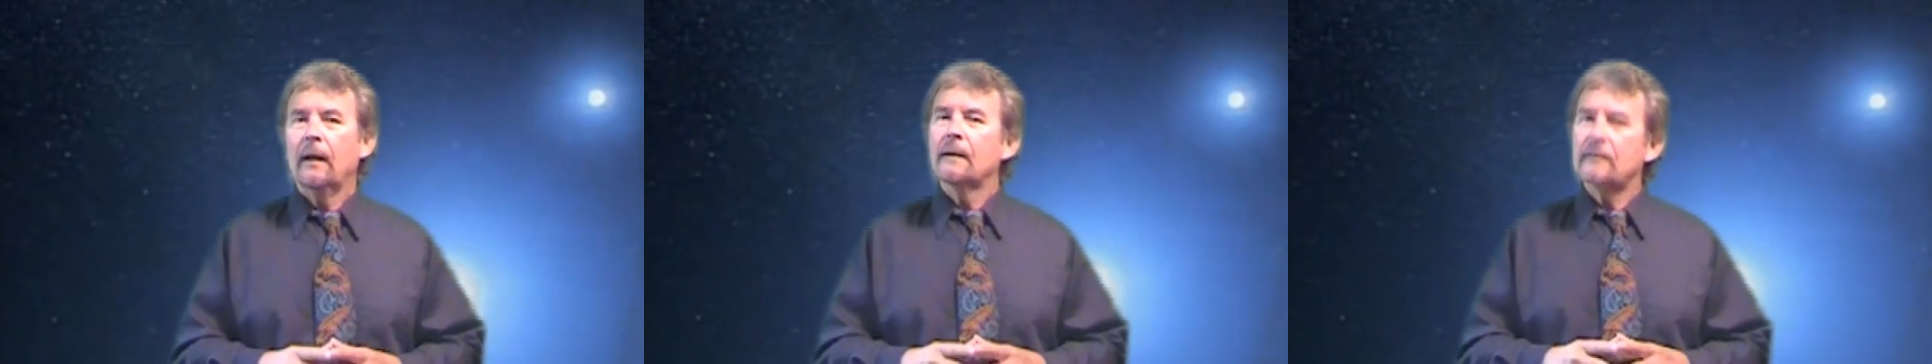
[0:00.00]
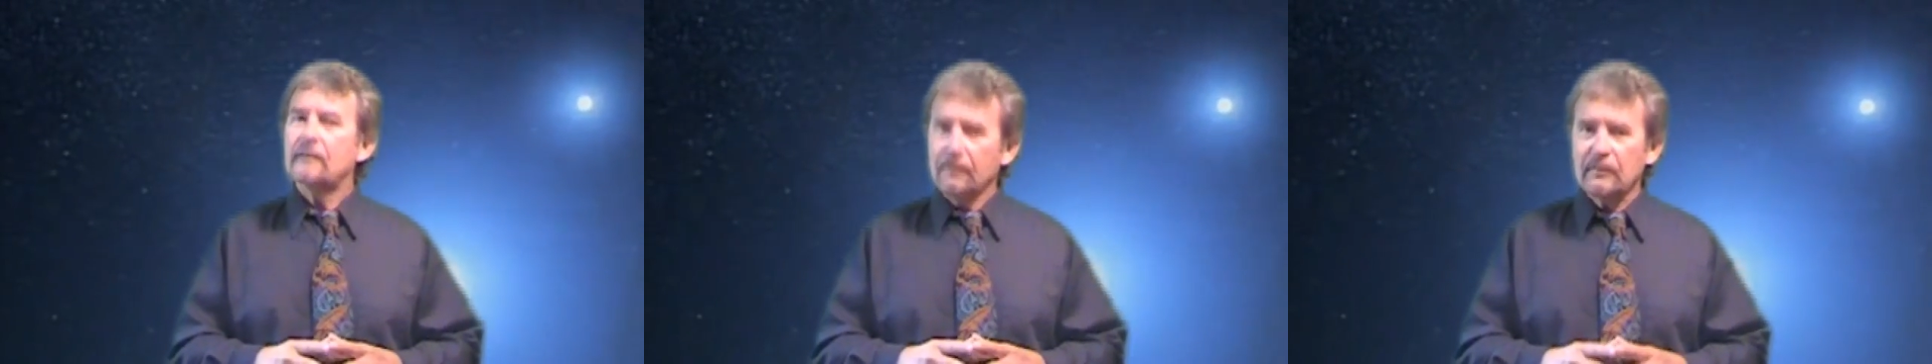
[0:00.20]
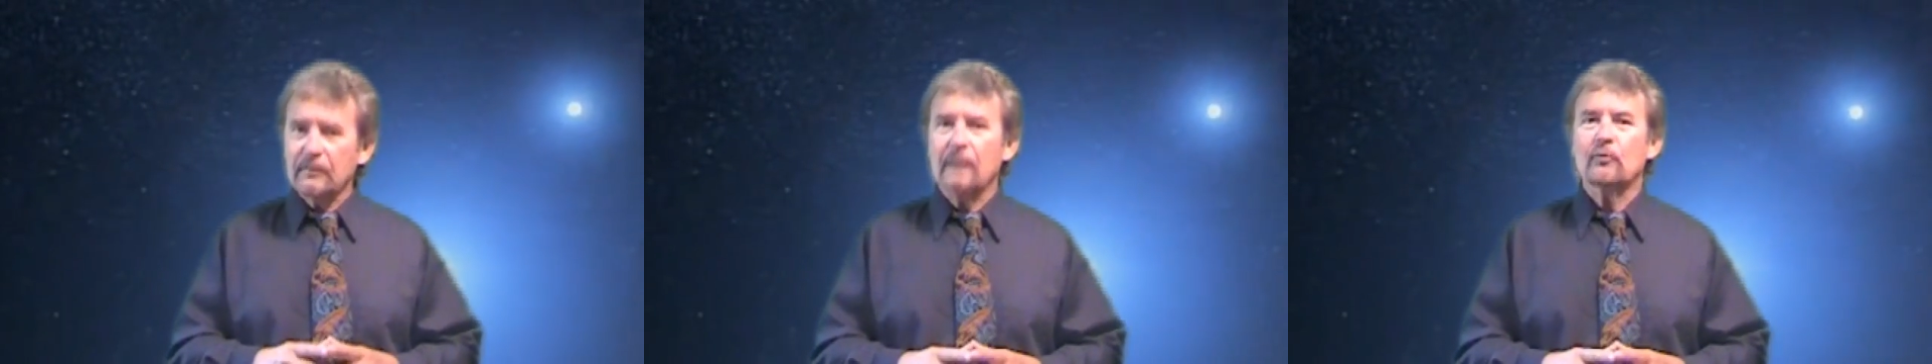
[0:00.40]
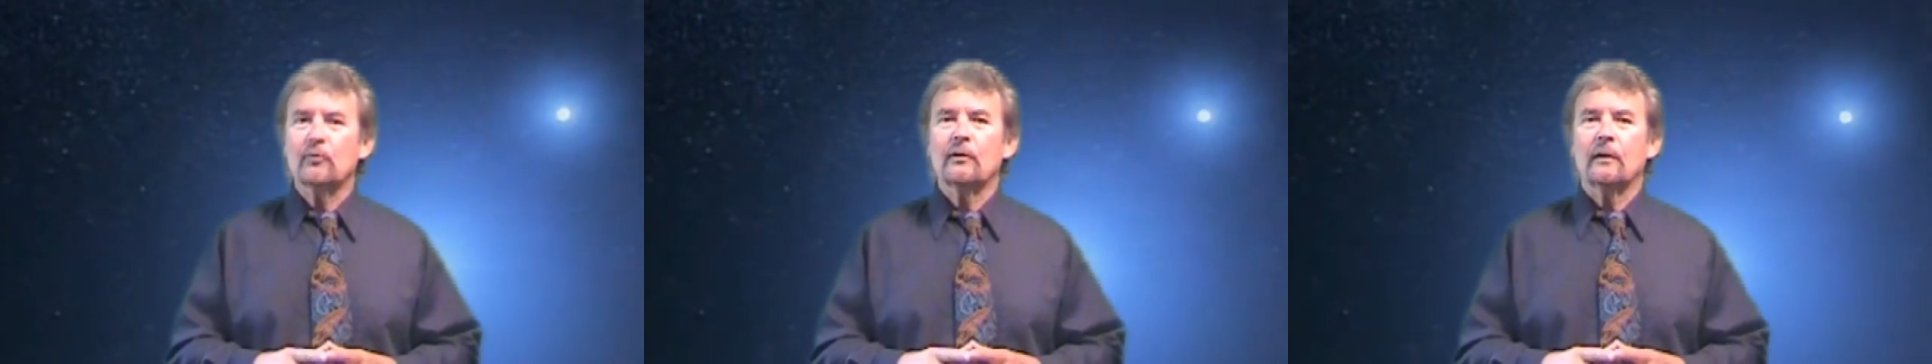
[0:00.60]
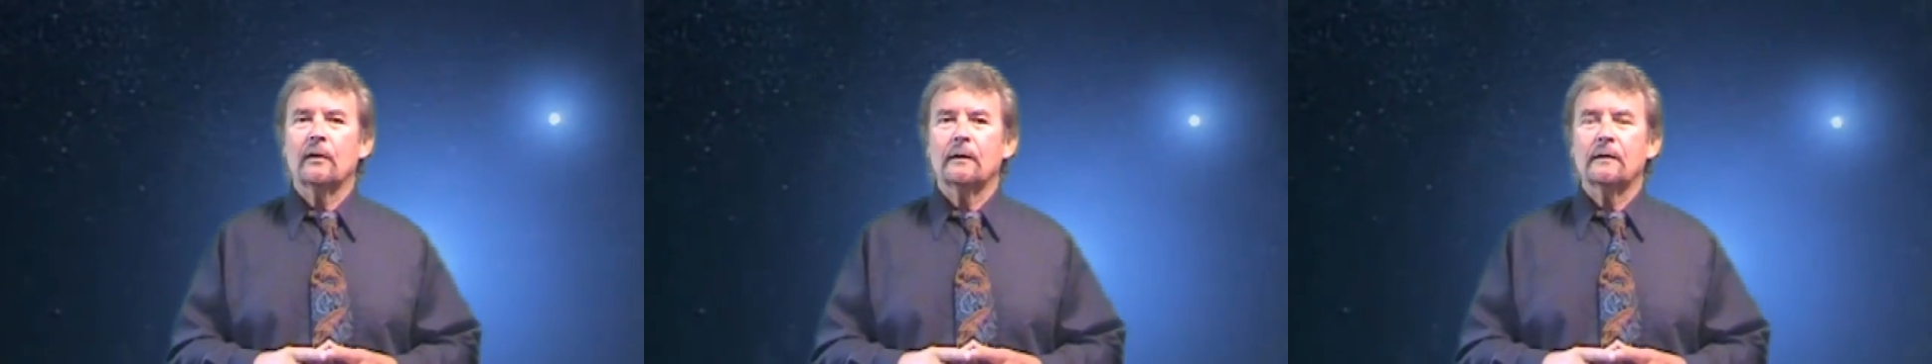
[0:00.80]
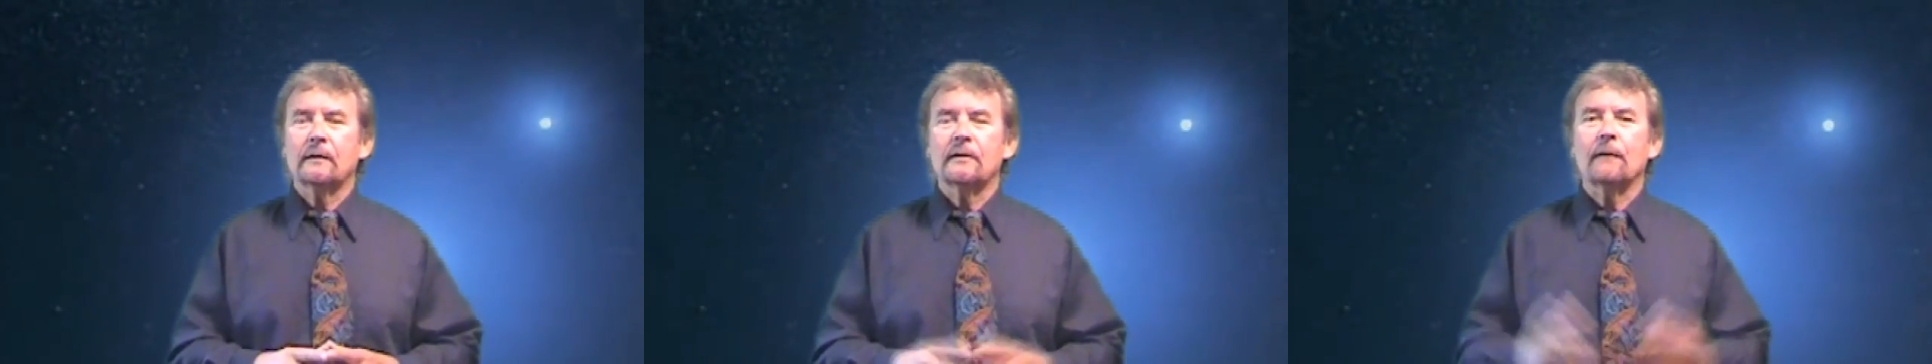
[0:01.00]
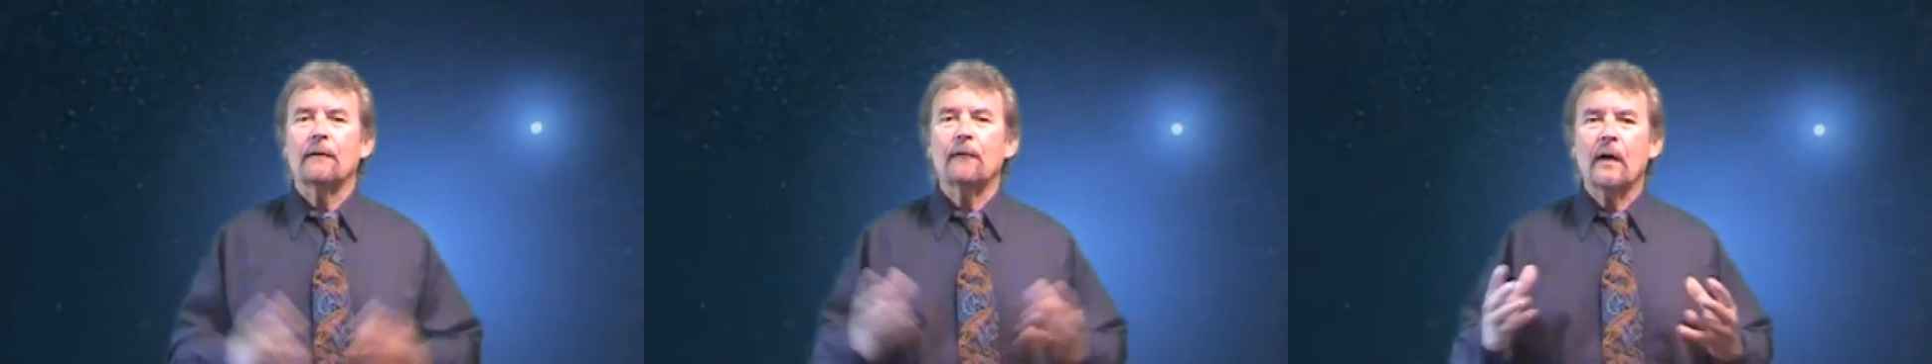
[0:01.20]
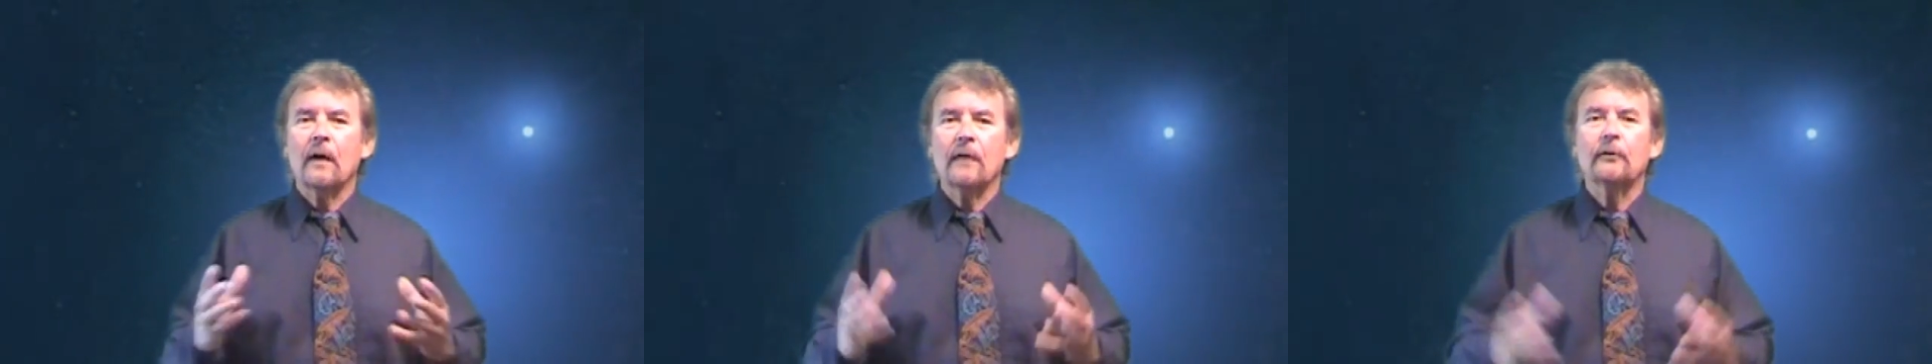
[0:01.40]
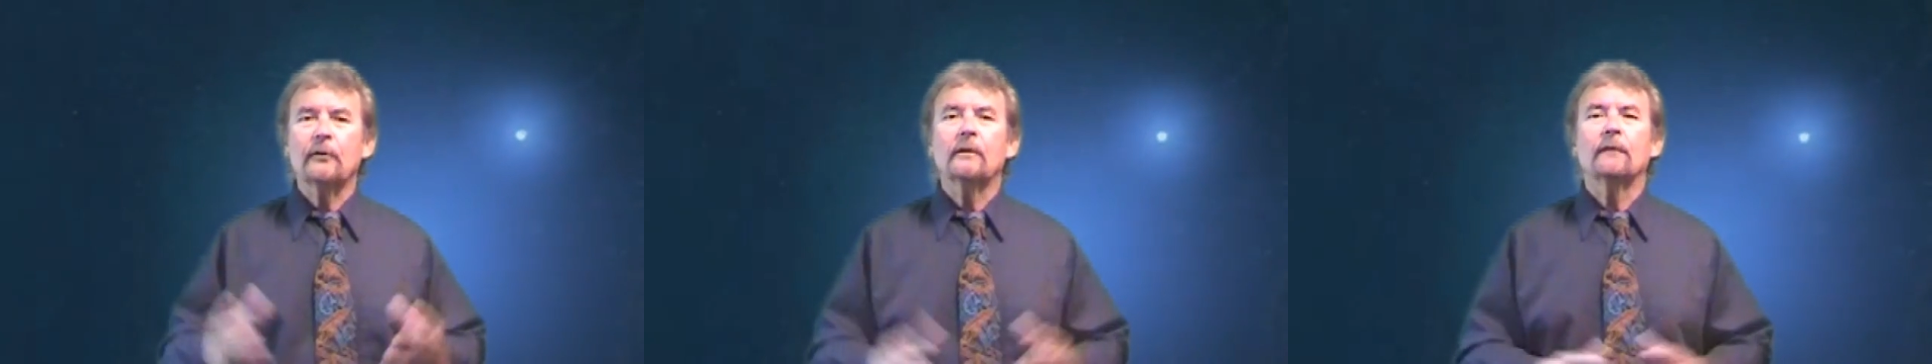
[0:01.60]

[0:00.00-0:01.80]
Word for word: sometimes regarded as the father